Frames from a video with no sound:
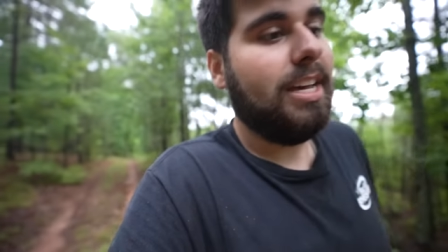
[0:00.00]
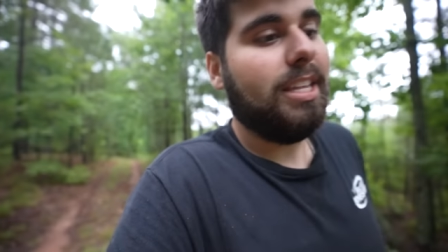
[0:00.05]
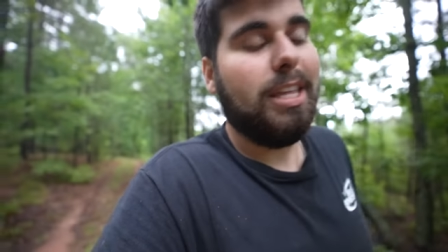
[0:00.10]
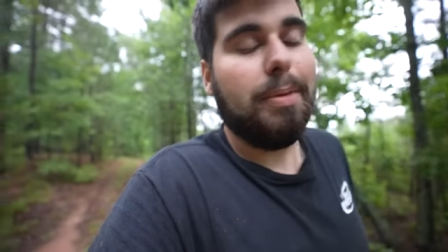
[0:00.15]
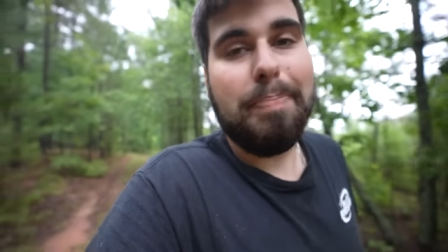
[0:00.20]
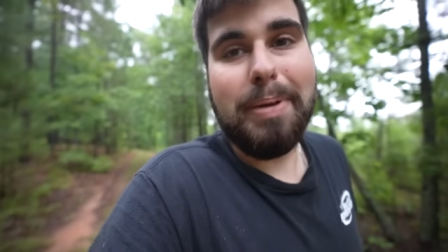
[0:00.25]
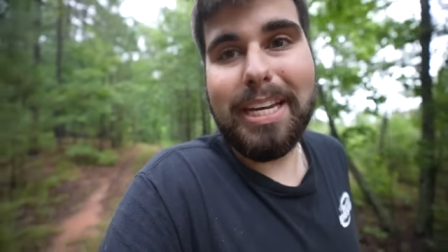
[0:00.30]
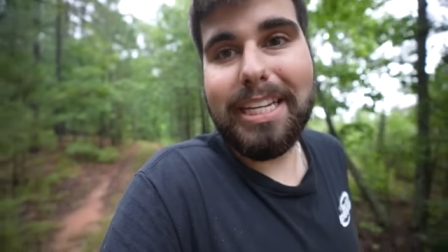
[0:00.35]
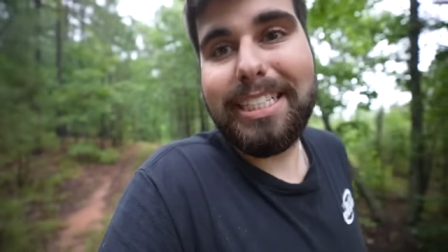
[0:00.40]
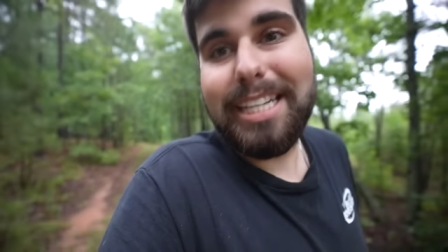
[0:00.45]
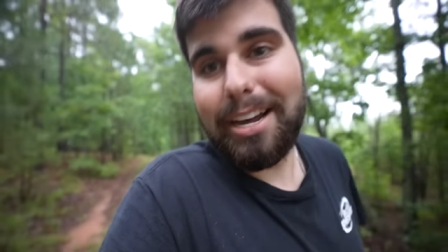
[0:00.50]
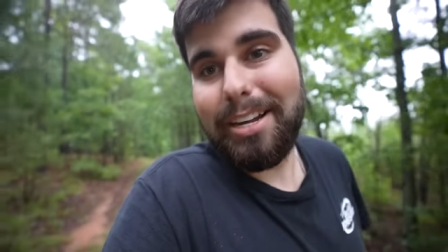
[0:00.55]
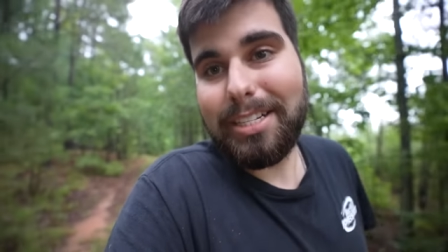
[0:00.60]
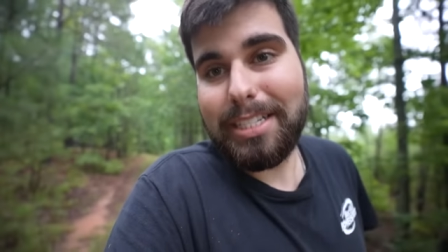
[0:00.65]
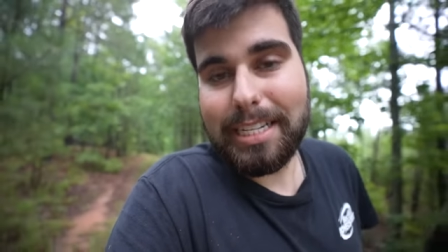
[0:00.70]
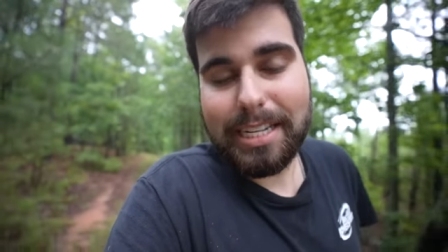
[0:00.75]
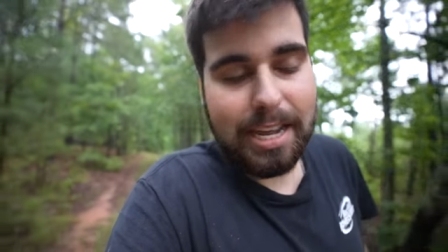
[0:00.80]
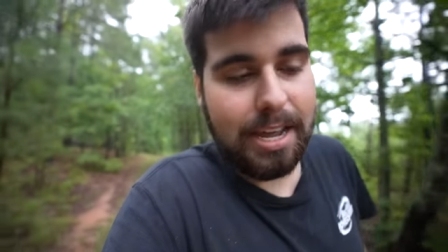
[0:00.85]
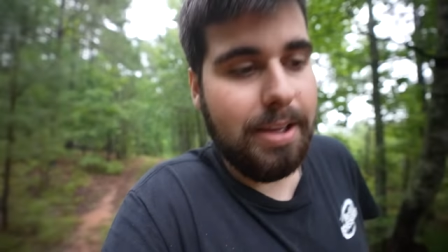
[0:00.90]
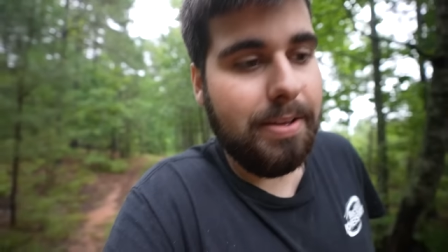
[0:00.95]
the pigs I
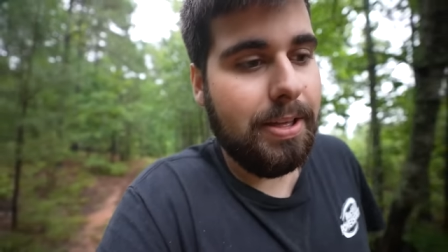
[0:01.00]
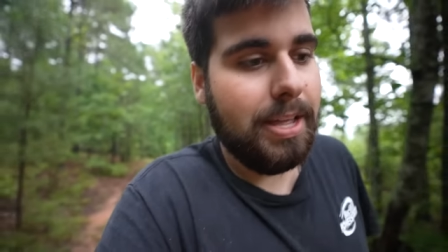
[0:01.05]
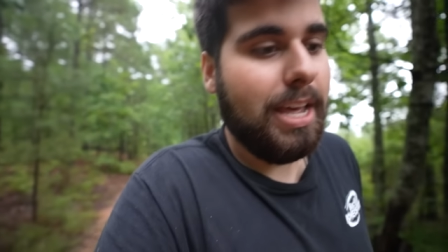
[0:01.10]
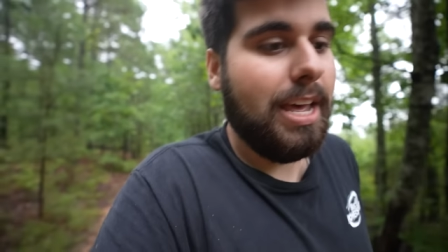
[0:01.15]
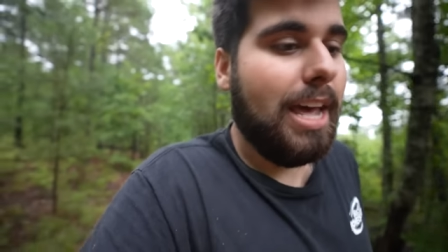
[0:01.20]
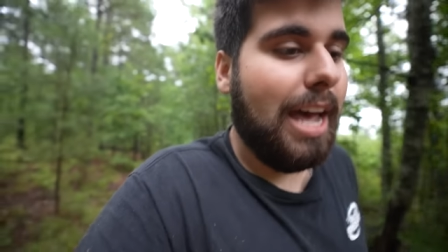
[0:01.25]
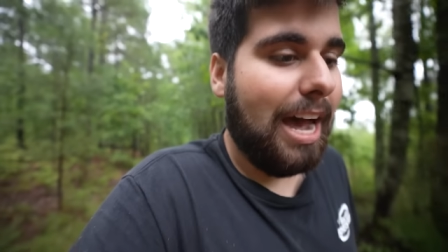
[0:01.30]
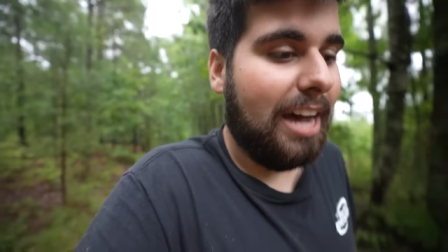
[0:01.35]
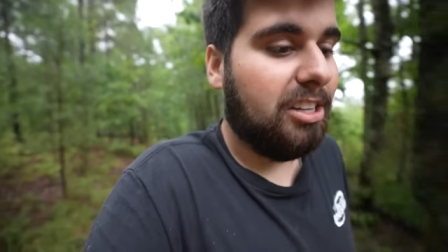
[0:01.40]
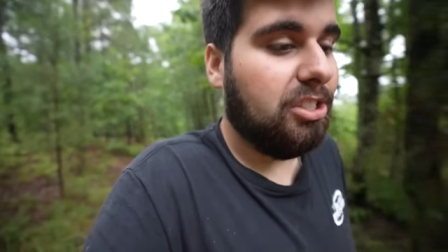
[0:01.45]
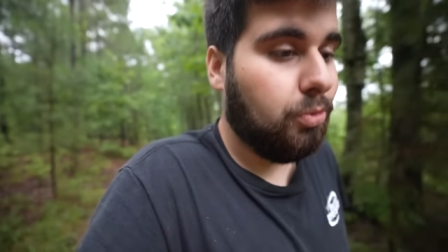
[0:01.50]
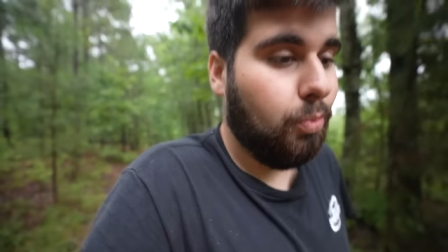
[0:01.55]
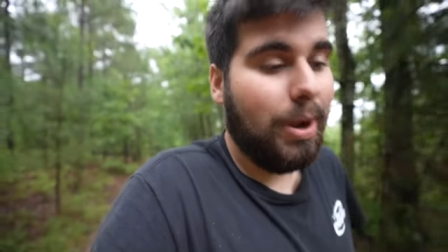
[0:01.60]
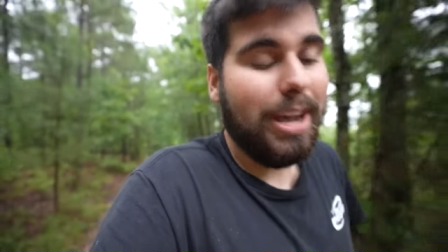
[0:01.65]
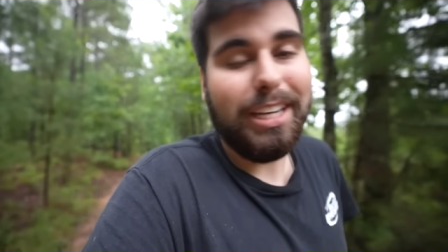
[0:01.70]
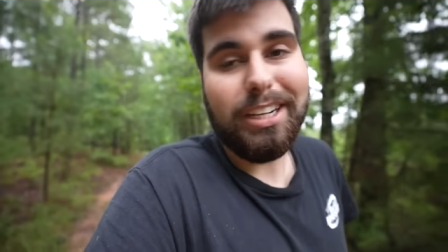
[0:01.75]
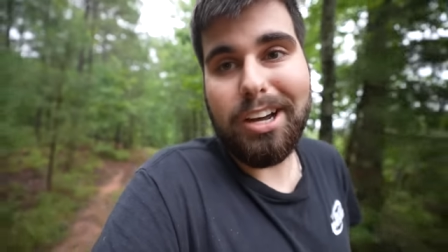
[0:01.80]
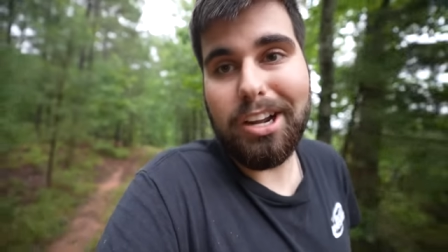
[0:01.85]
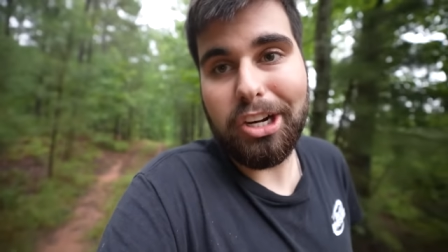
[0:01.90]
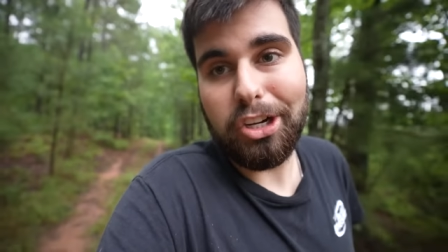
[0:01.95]
was
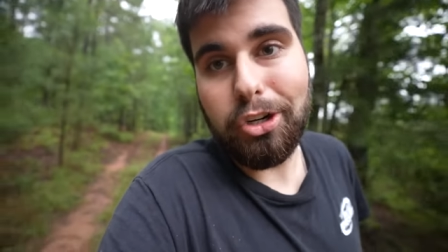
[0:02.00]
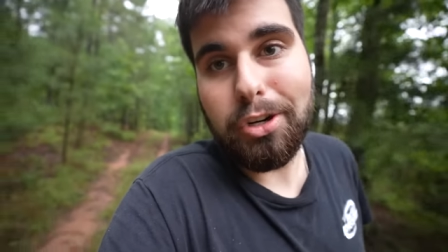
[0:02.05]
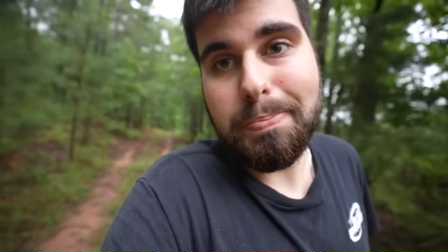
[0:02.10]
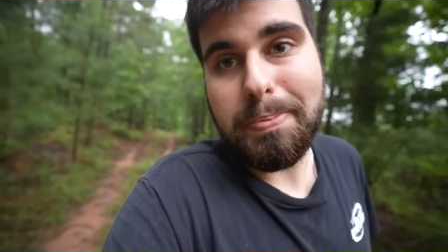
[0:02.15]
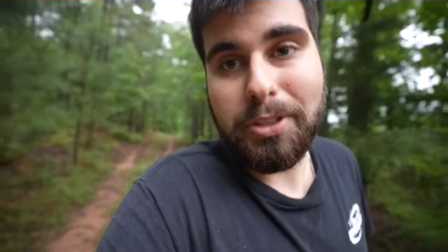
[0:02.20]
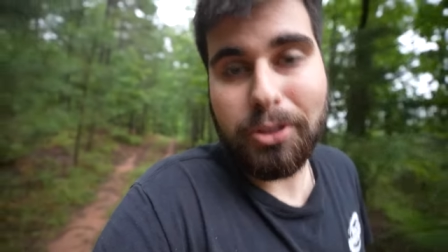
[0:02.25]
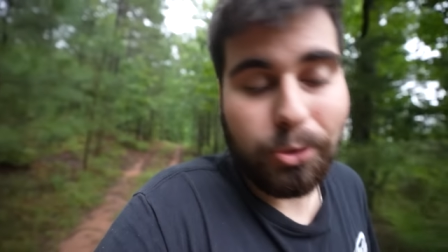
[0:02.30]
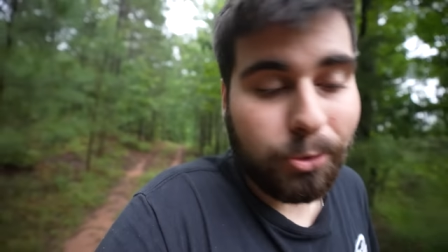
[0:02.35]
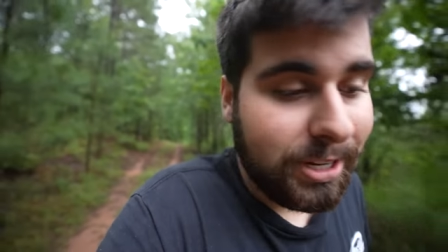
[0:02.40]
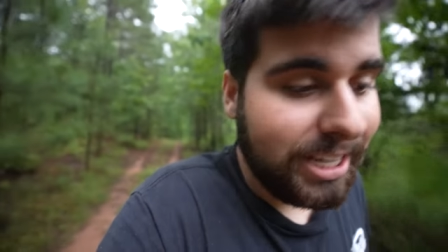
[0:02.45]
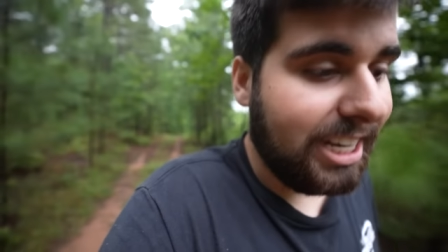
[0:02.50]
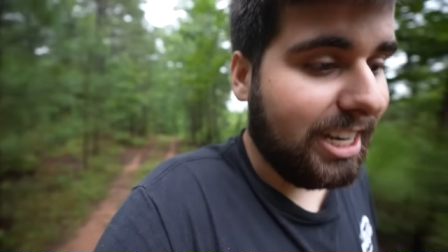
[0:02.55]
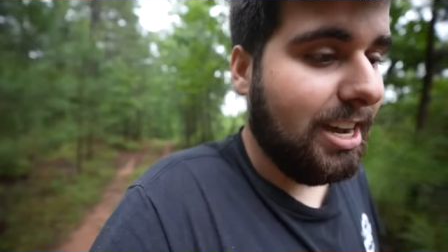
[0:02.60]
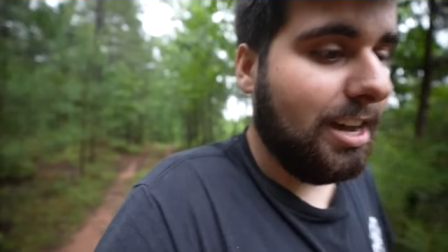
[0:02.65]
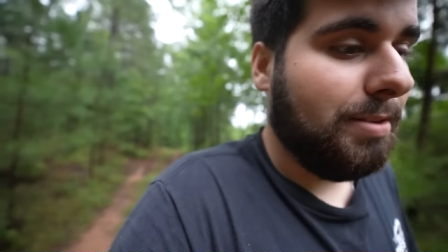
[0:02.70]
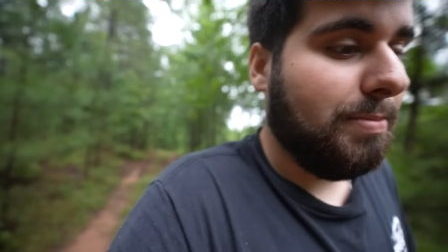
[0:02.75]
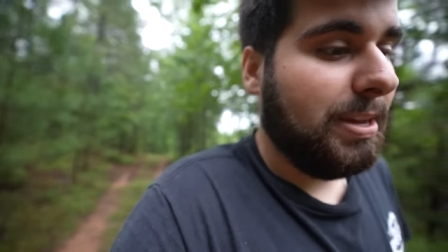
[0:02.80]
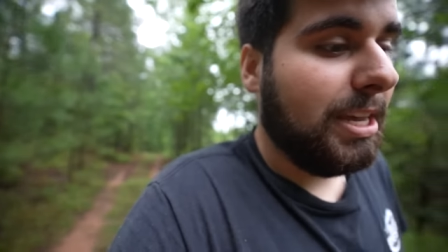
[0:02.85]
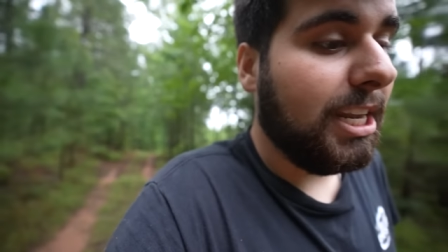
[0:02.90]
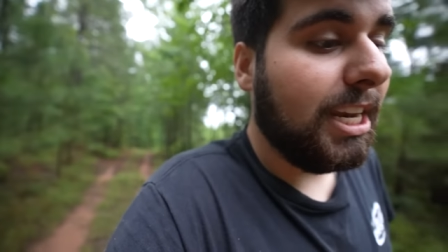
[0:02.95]
waiting on a group of 3 to
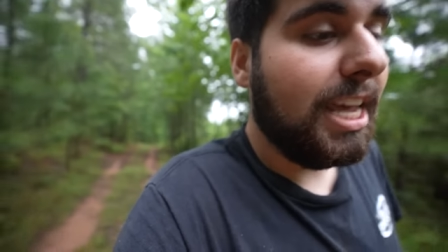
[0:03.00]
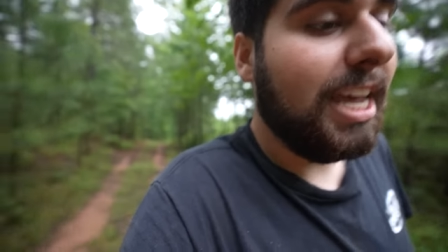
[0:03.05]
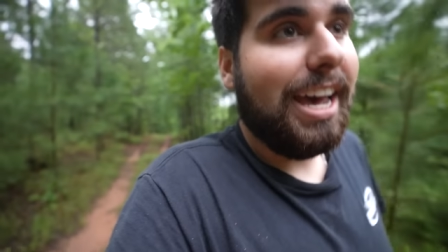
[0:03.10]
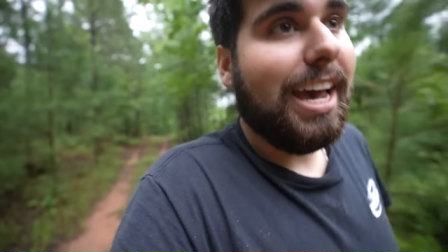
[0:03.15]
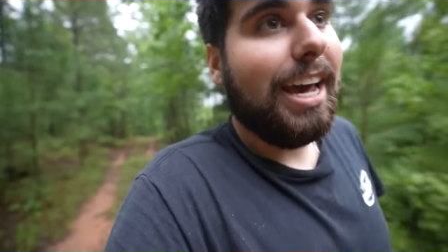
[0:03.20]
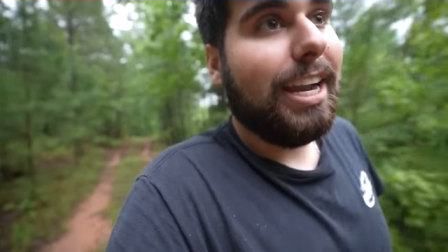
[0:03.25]
come in,